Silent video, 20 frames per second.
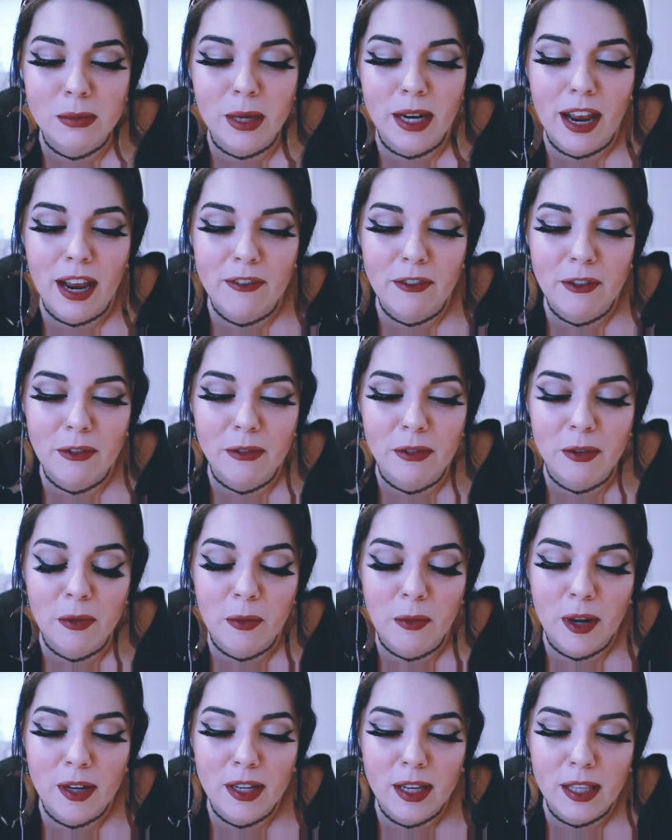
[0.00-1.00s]
about
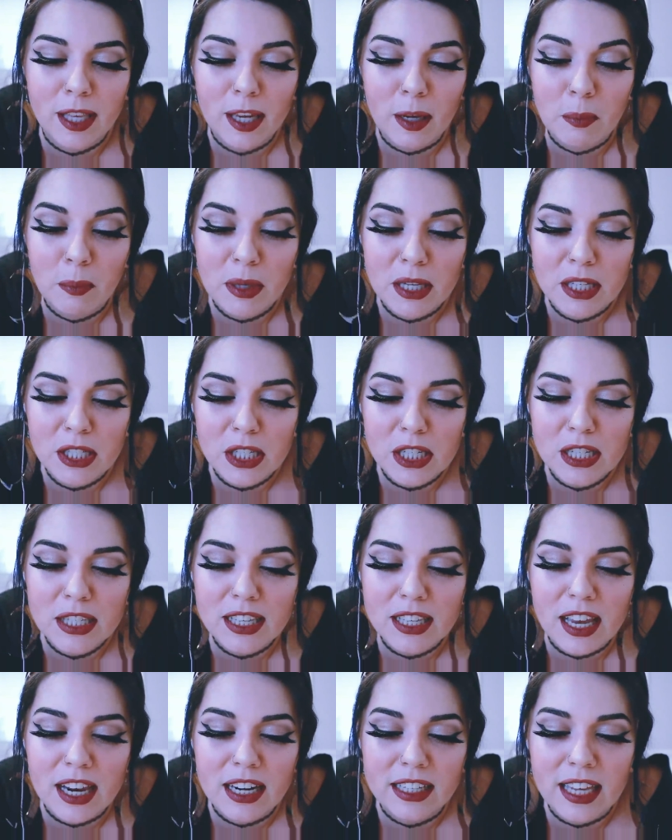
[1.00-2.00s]
everyone wanting like
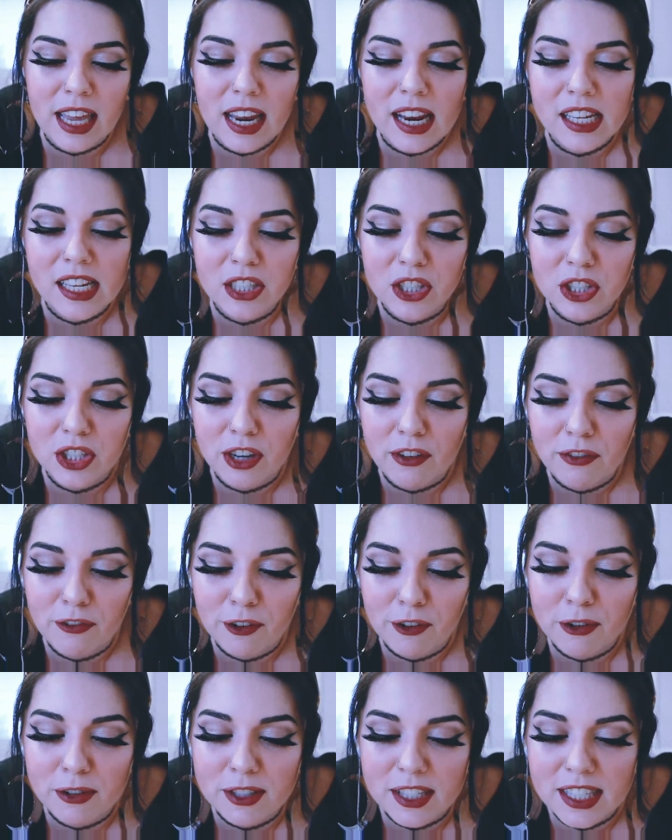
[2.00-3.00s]
peaches and getting shit
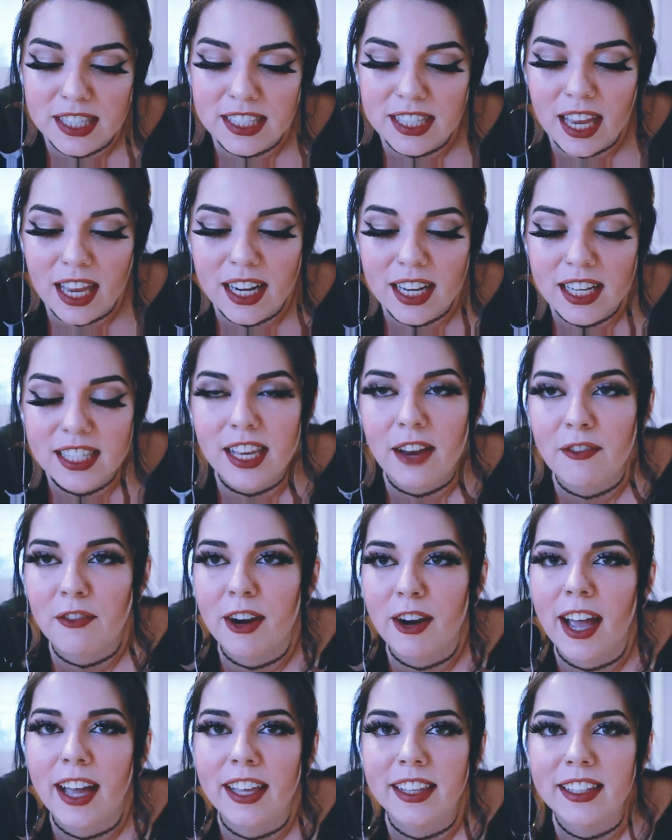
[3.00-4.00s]
fruits instead because
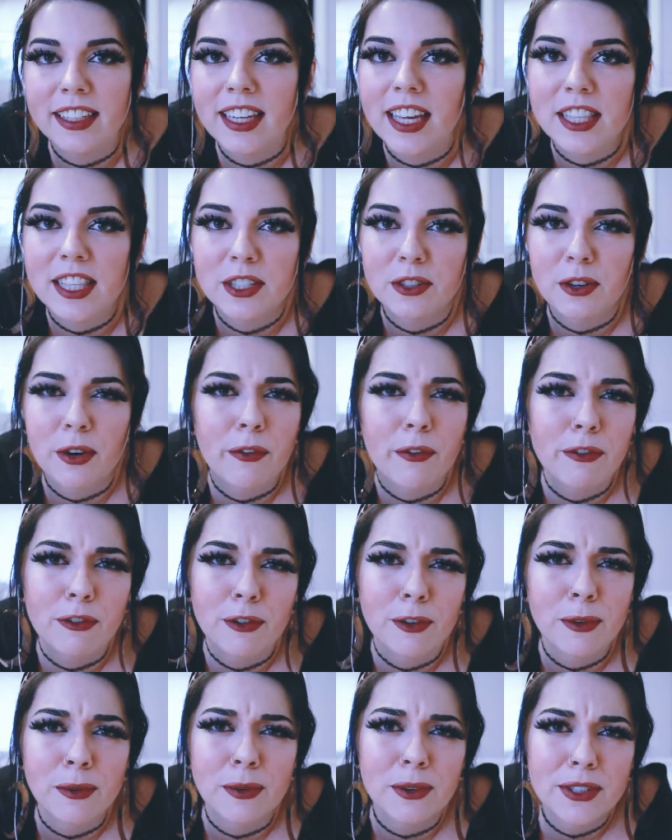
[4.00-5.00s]
every island gets your own
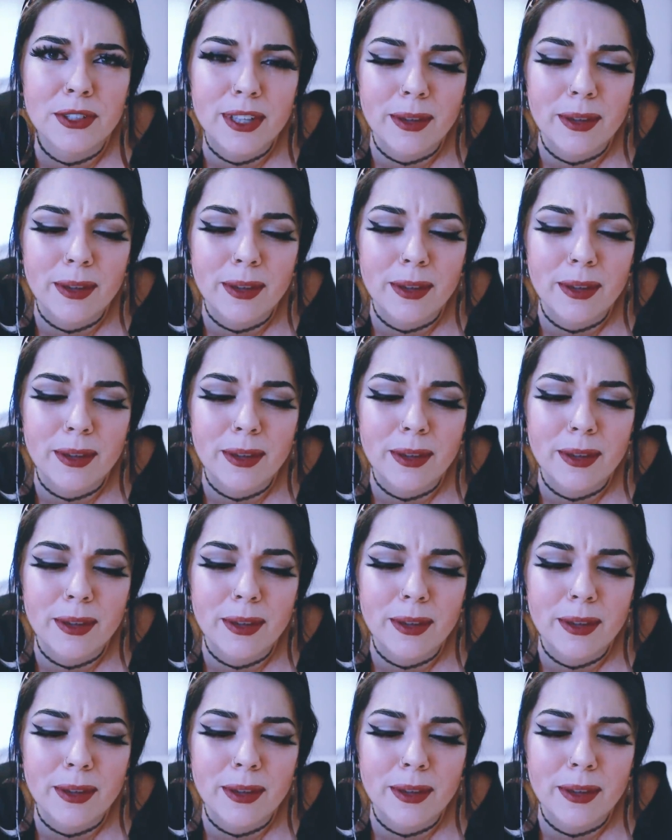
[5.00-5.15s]
fruit or